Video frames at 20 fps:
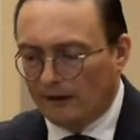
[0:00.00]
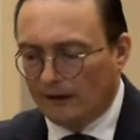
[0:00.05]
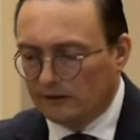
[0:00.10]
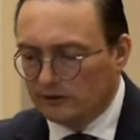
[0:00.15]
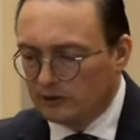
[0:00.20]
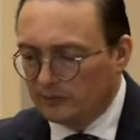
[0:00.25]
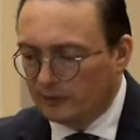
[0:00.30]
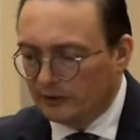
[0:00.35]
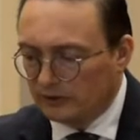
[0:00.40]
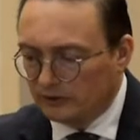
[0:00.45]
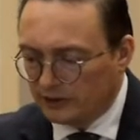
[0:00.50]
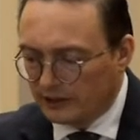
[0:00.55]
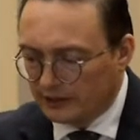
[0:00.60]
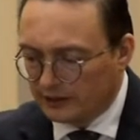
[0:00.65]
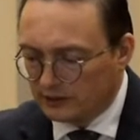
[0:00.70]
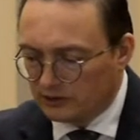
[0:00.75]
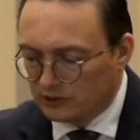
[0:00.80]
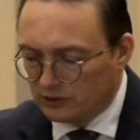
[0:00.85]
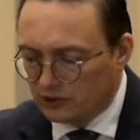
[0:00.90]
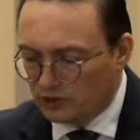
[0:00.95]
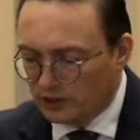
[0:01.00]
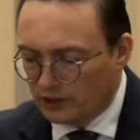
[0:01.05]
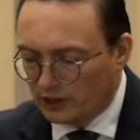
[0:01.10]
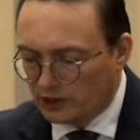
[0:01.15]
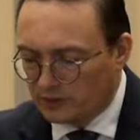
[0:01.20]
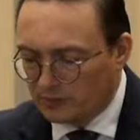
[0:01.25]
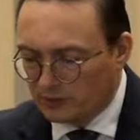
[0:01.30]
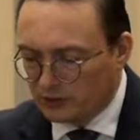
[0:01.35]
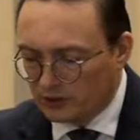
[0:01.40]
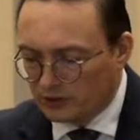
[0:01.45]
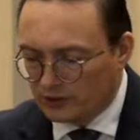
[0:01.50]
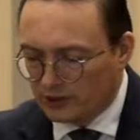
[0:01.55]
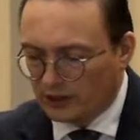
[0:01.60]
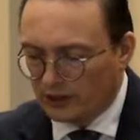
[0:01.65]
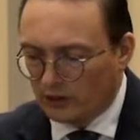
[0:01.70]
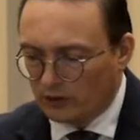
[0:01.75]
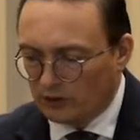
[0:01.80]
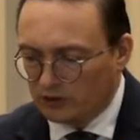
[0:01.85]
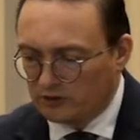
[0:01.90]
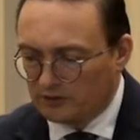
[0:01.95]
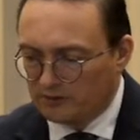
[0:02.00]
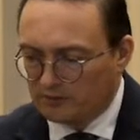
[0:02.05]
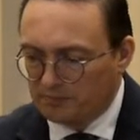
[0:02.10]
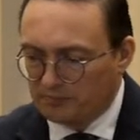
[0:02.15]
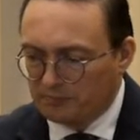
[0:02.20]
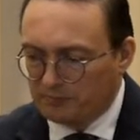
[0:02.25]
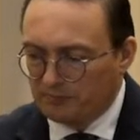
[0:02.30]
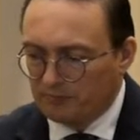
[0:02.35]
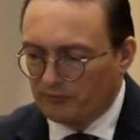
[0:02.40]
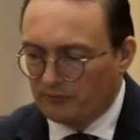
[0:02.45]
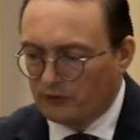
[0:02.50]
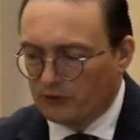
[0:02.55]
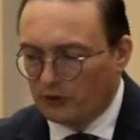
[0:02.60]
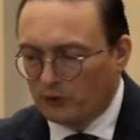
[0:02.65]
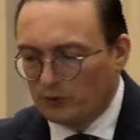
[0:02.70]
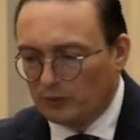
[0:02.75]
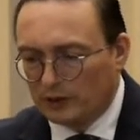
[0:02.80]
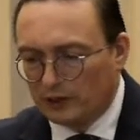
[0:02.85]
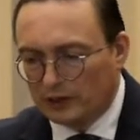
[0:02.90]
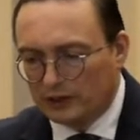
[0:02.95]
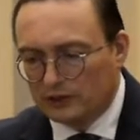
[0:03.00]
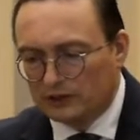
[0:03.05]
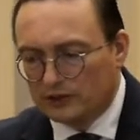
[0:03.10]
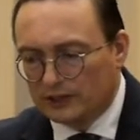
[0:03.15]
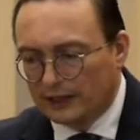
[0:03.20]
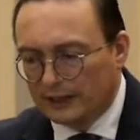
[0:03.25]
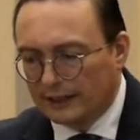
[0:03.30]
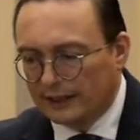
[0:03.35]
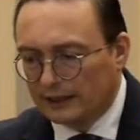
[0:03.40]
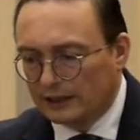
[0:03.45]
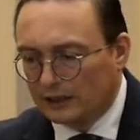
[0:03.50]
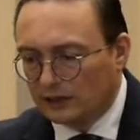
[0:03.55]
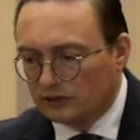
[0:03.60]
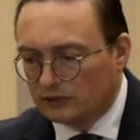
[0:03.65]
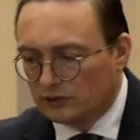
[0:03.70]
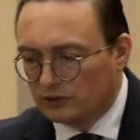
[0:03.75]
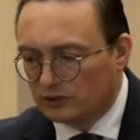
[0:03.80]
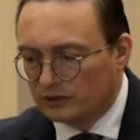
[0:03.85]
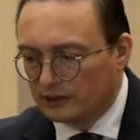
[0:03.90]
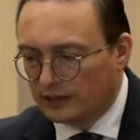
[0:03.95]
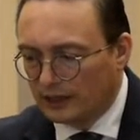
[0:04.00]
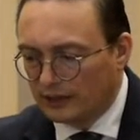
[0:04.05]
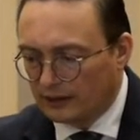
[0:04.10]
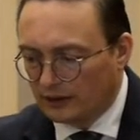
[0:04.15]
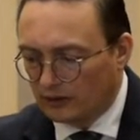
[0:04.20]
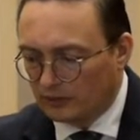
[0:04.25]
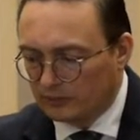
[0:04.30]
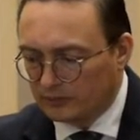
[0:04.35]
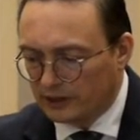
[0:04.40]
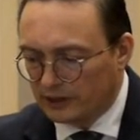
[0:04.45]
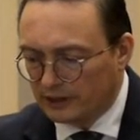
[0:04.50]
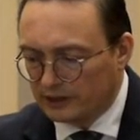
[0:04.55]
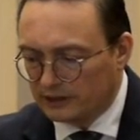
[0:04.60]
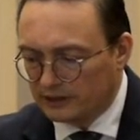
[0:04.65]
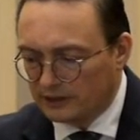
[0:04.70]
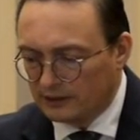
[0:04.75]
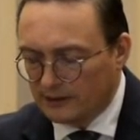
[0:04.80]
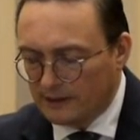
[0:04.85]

to build his church, but just in those few works there, and it's good to get that update